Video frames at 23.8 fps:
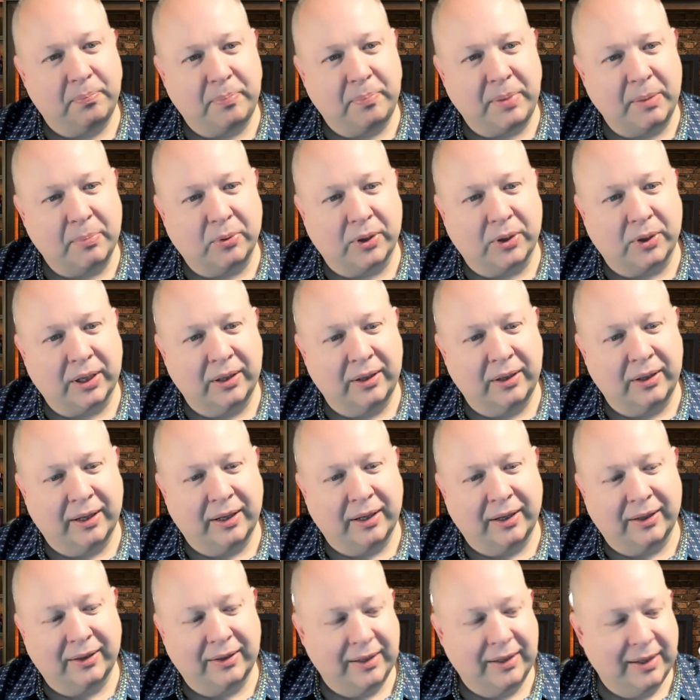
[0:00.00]
people
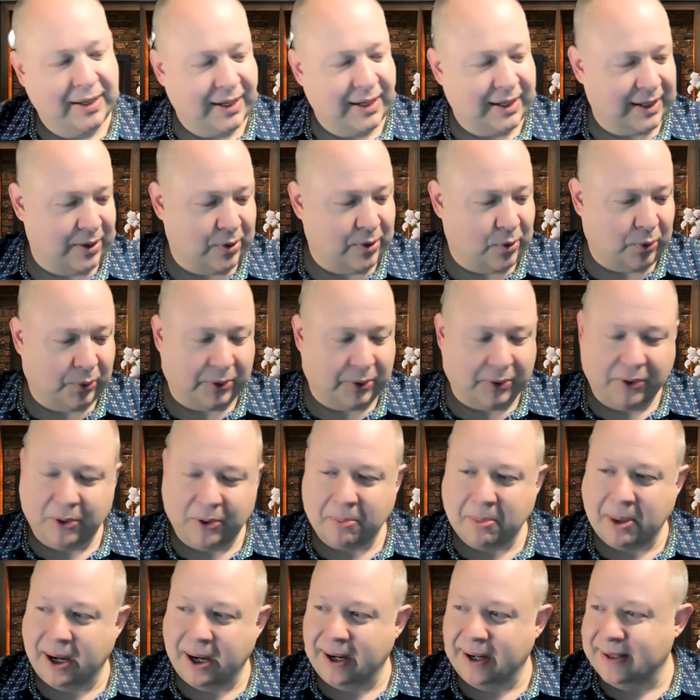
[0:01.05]
can hold in their
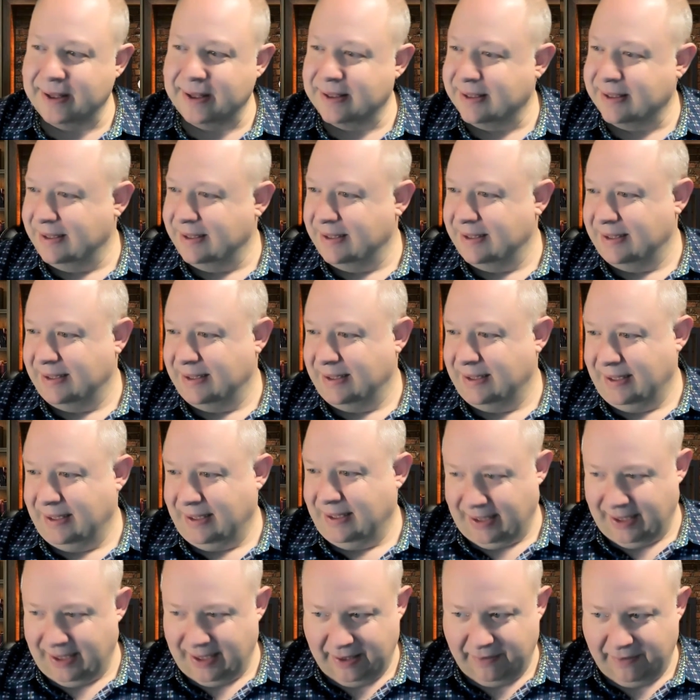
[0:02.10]
mind
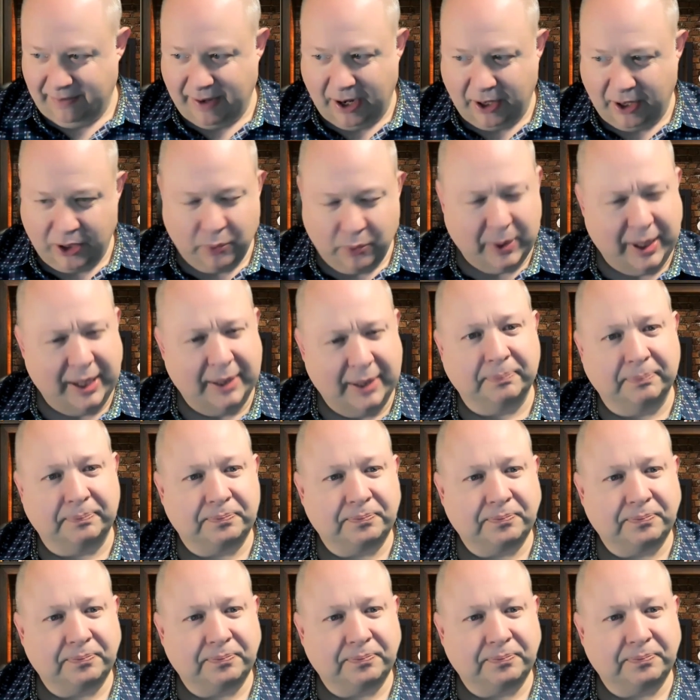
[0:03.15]
and evaluate.